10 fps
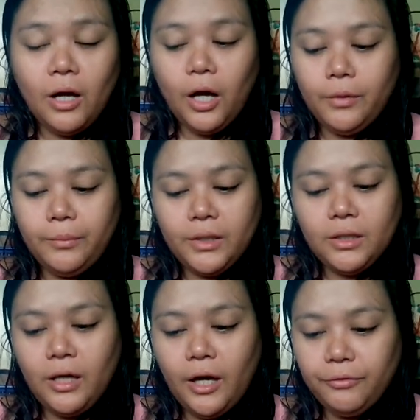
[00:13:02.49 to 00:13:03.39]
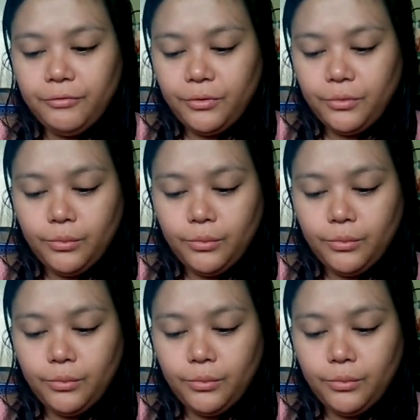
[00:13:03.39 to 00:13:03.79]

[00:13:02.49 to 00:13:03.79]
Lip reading: How many have